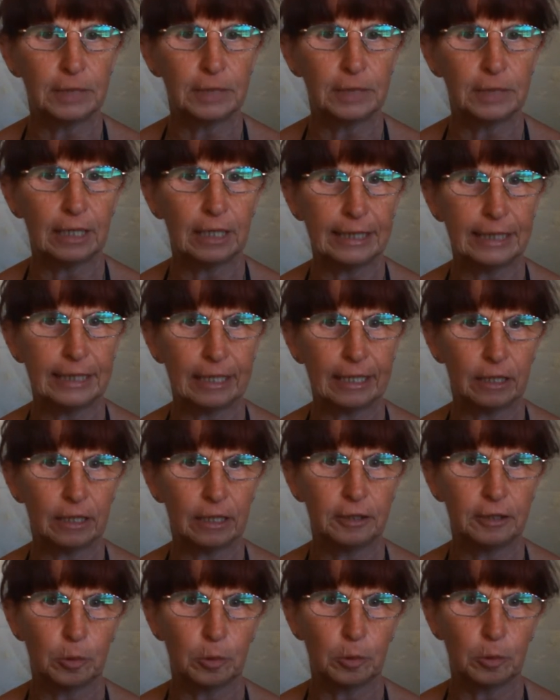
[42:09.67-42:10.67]
like
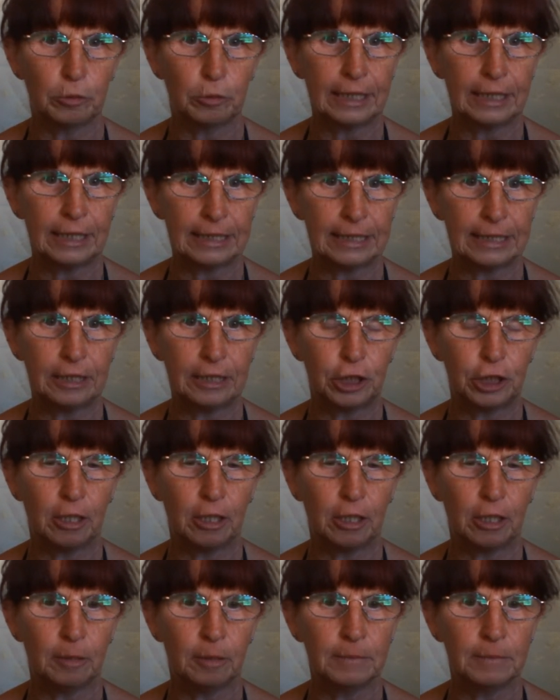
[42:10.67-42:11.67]
necklace or bracelet
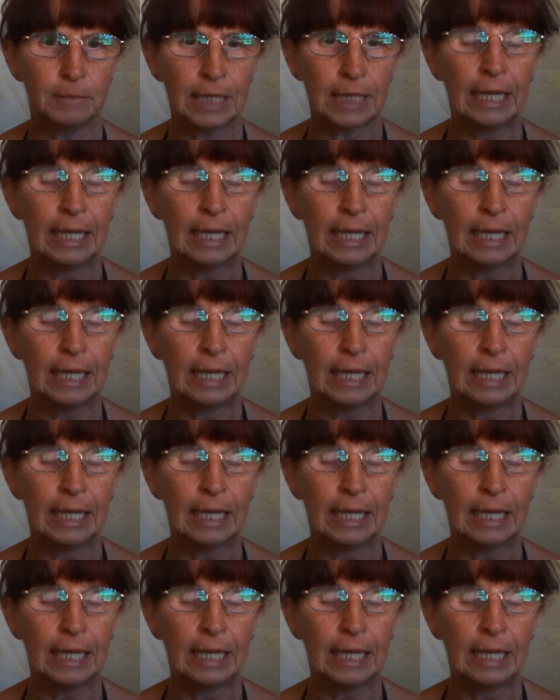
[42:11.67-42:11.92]
charms.